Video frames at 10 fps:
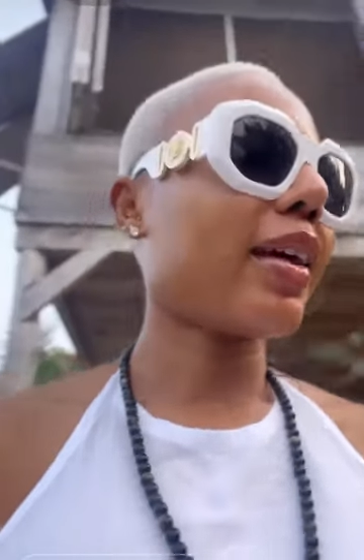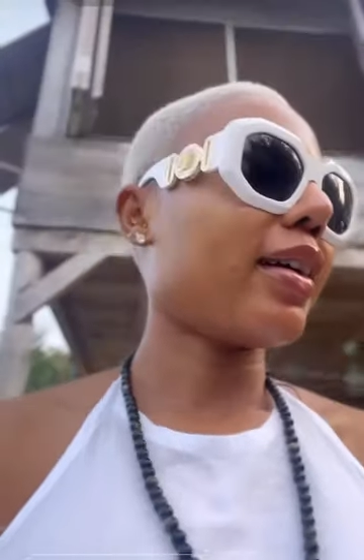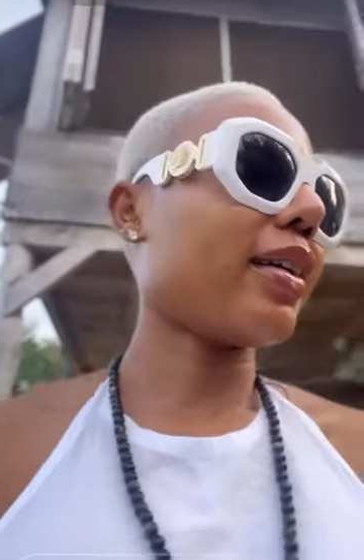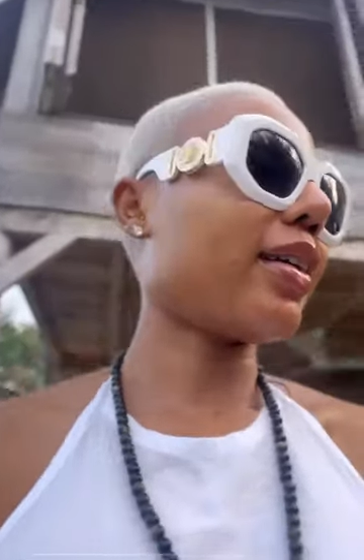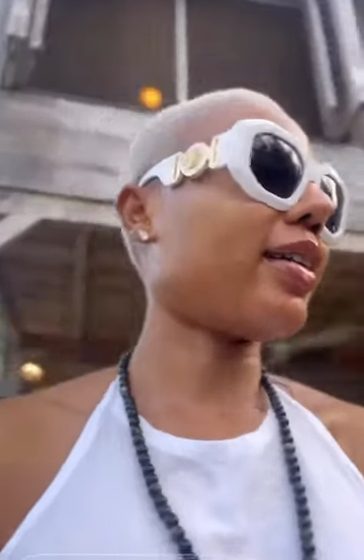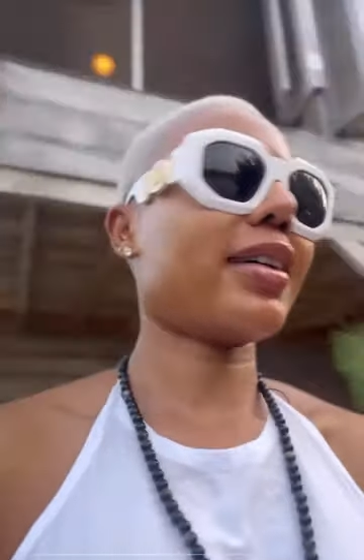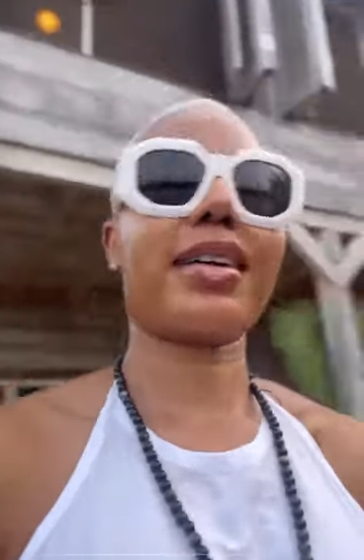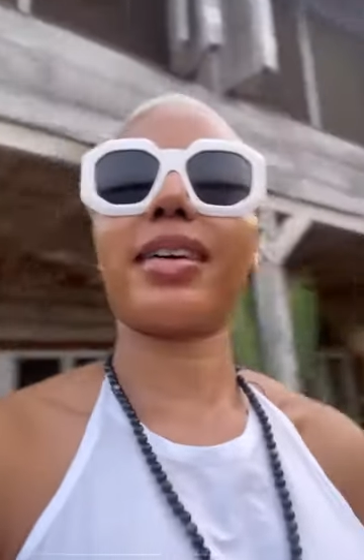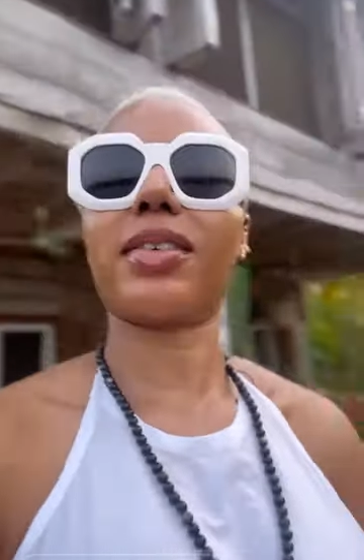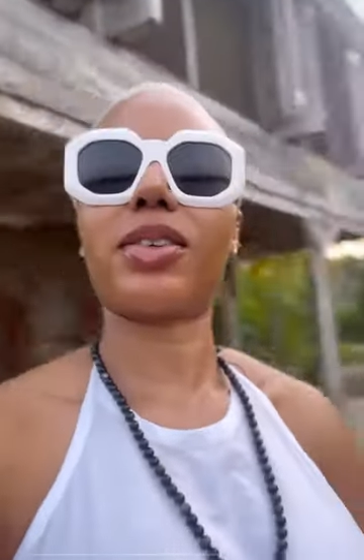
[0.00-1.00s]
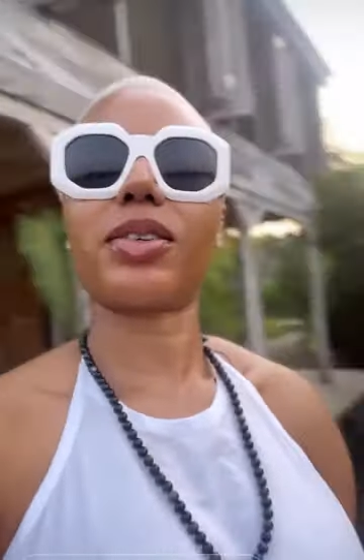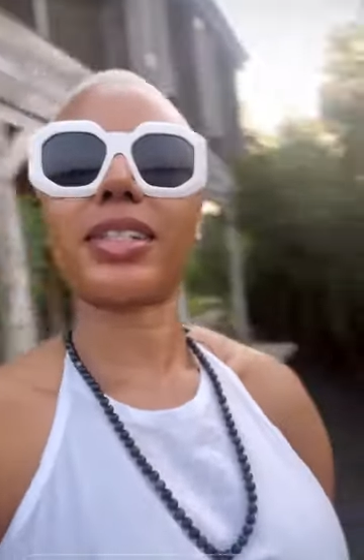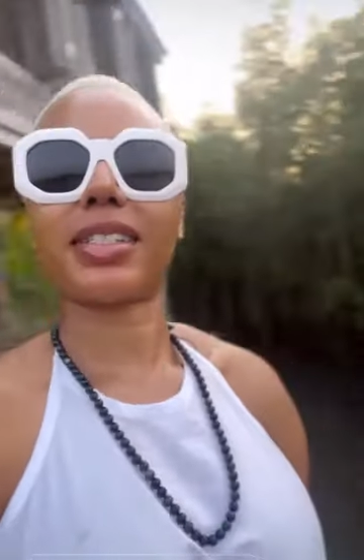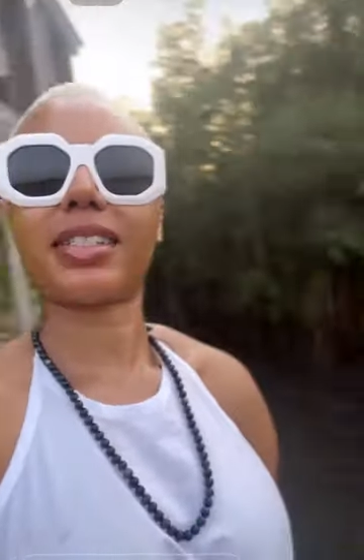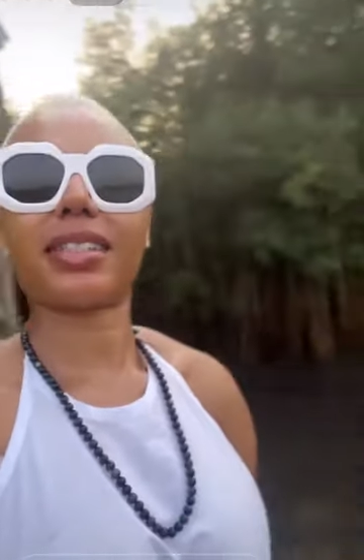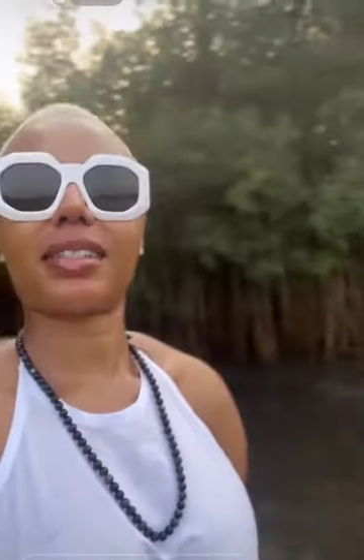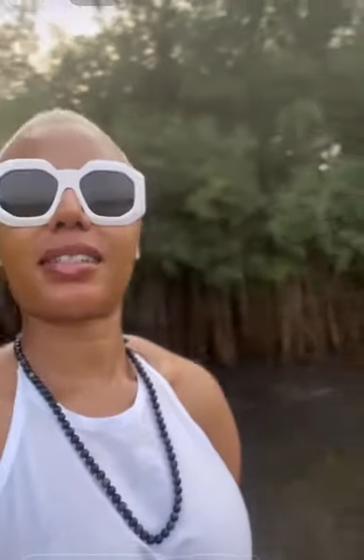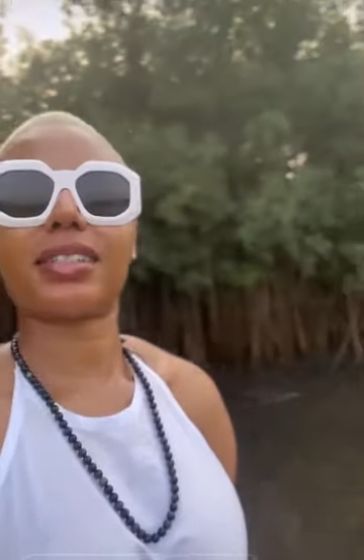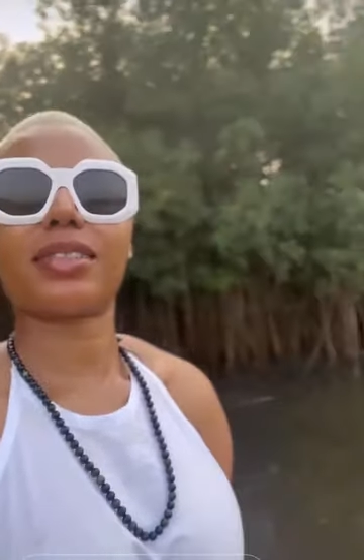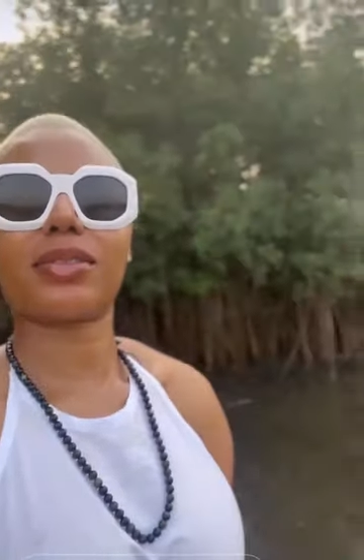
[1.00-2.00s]
Oh, how gorgeous
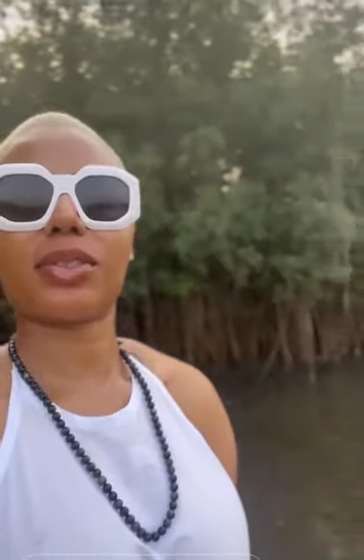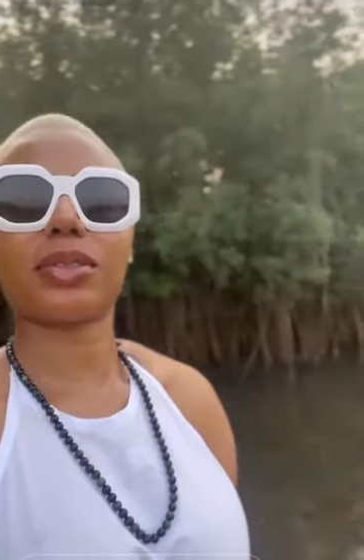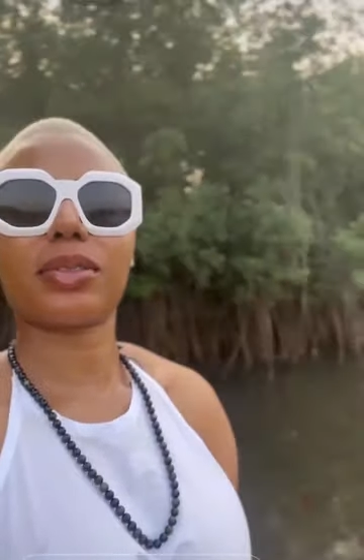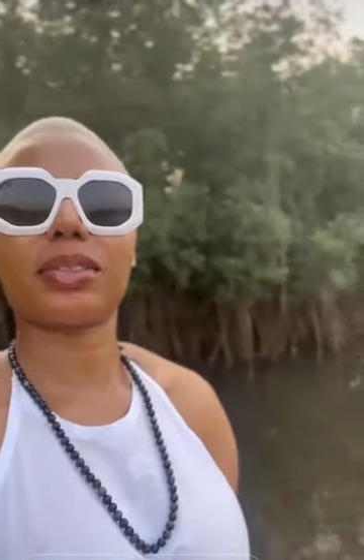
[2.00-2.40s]
is this view?